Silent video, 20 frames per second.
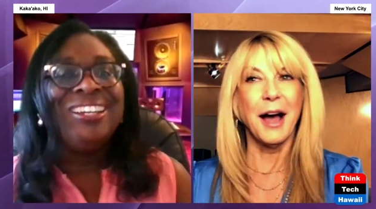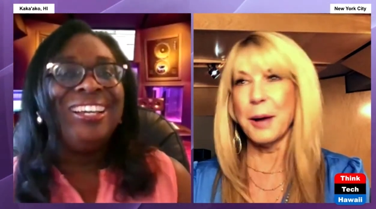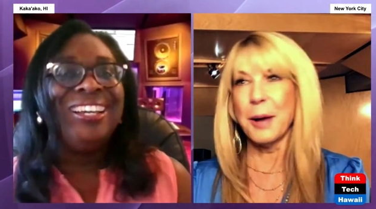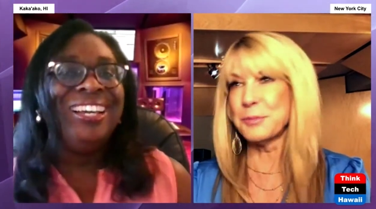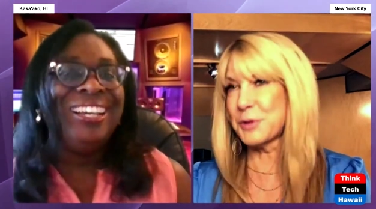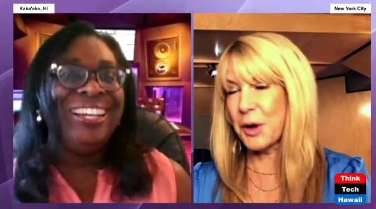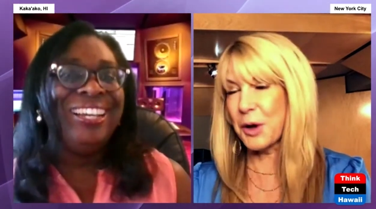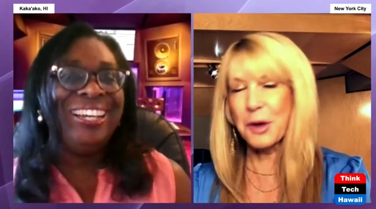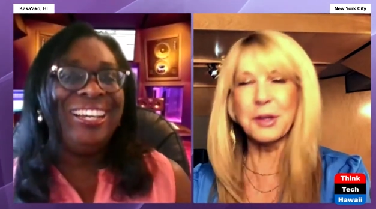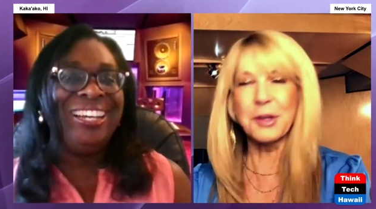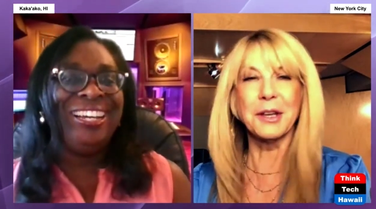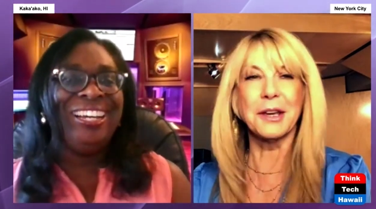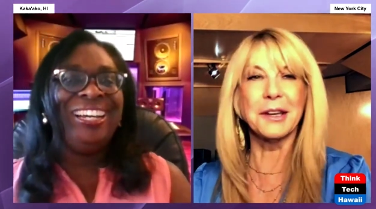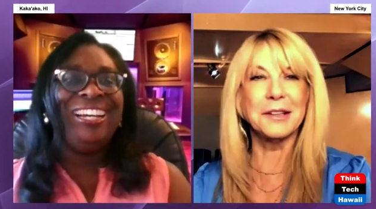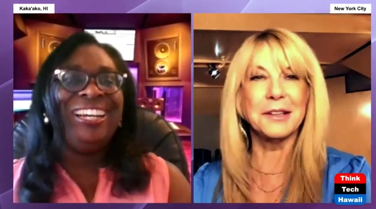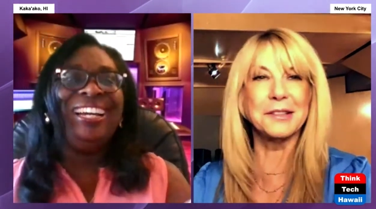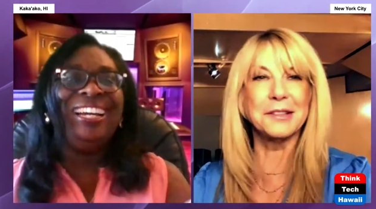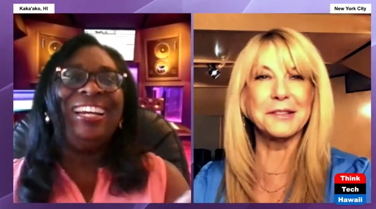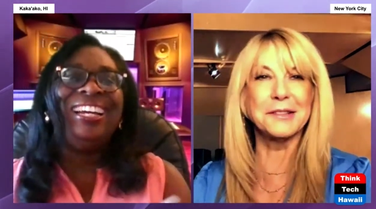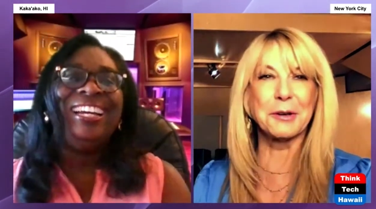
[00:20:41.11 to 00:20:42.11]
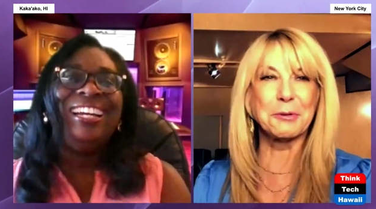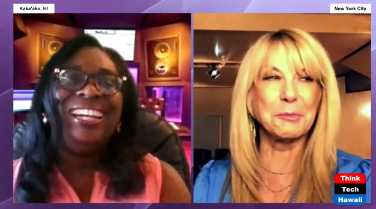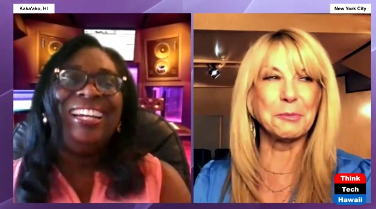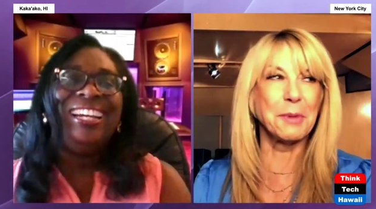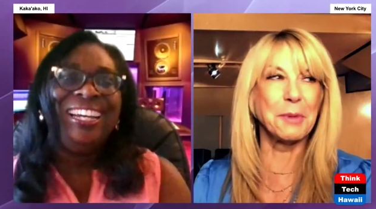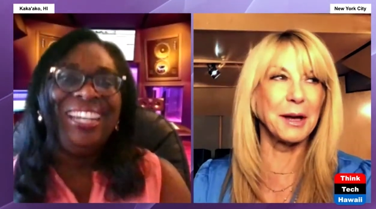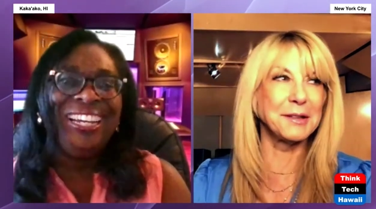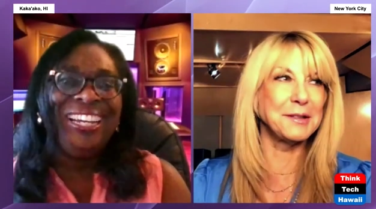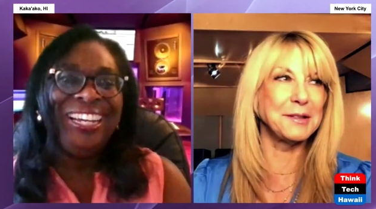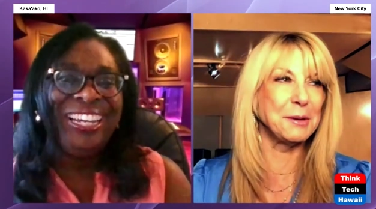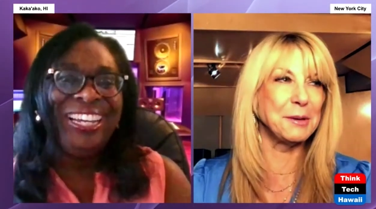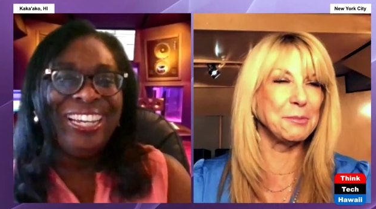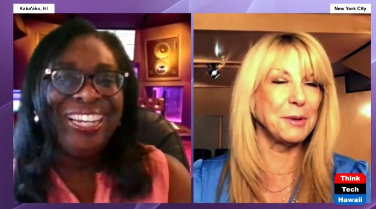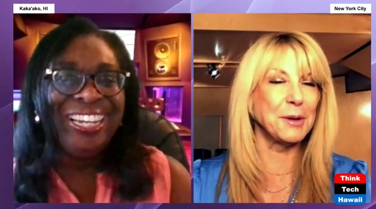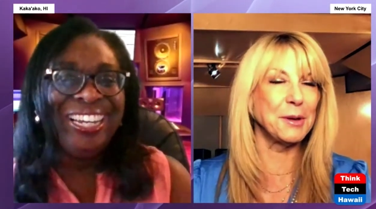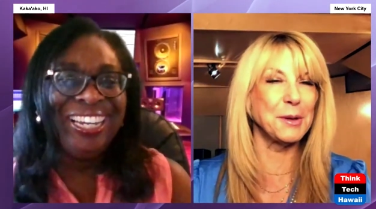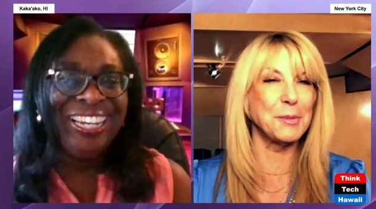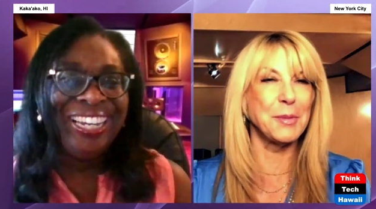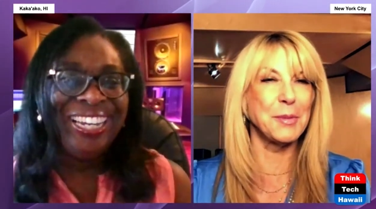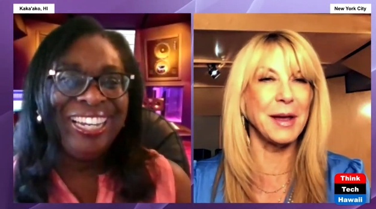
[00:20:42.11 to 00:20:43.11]
Speaker 1: I'm totally going to stick with my team.
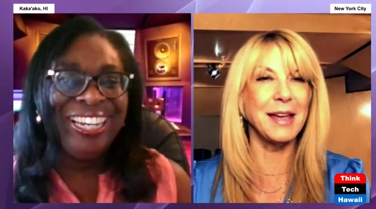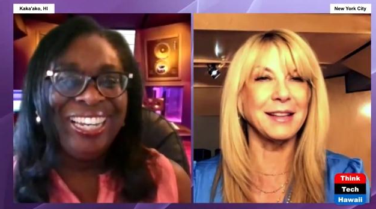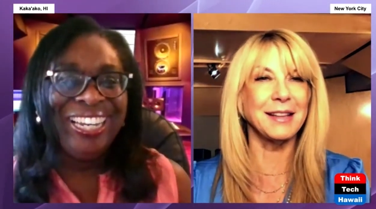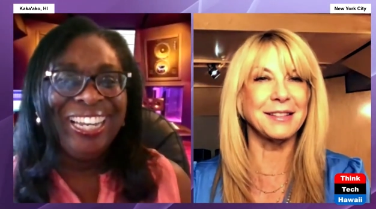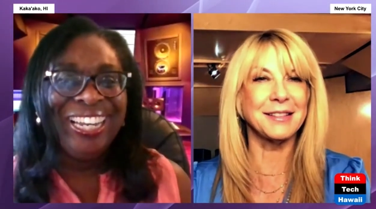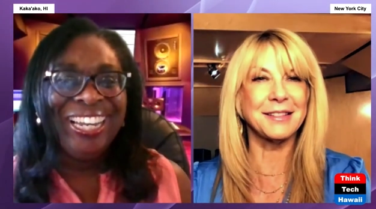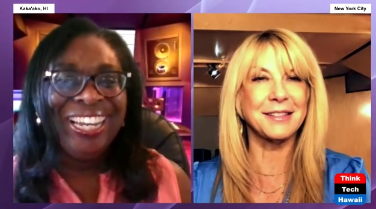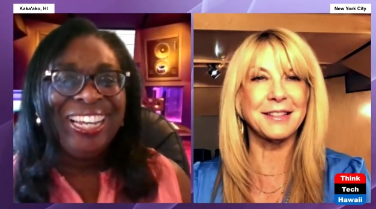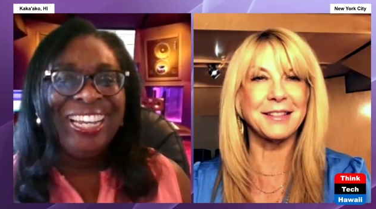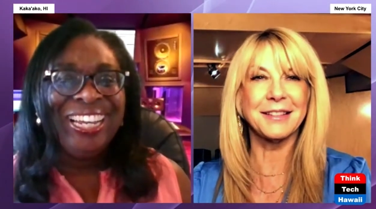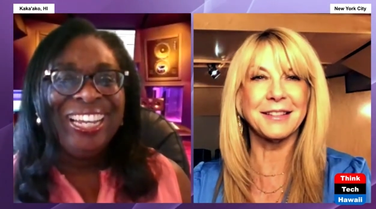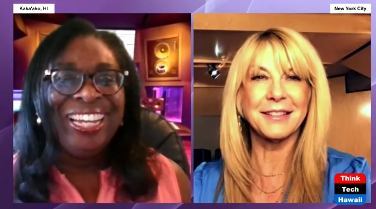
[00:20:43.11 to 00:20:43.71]
They're the best.